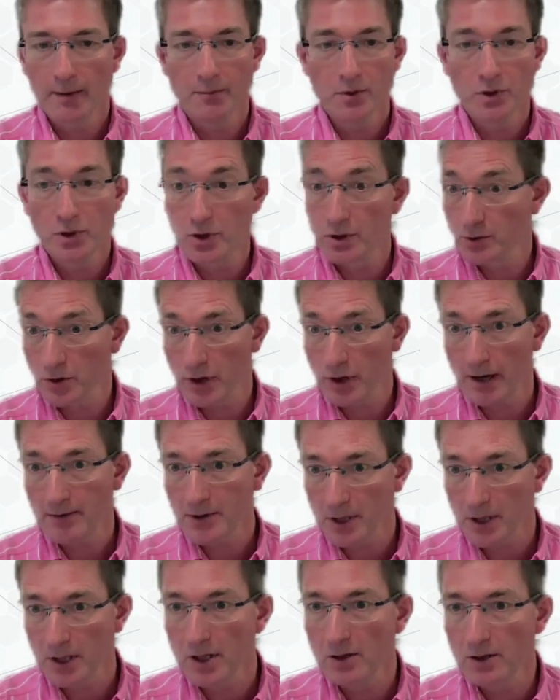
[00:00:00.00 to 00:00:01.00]
Subscribe to
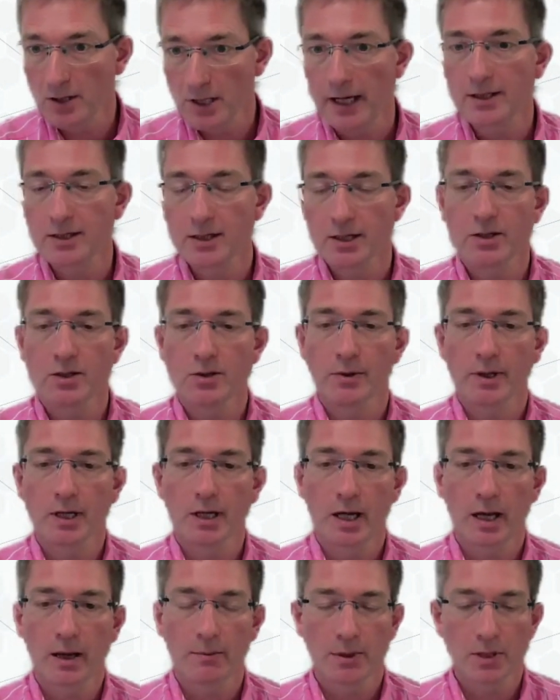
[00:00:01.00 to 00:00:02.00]
the newsletter so we can
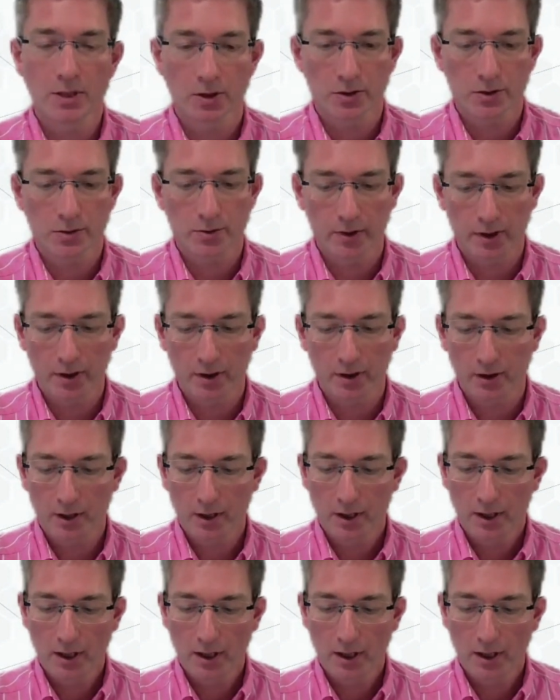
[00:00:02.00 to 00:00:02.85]
keep in touch with you.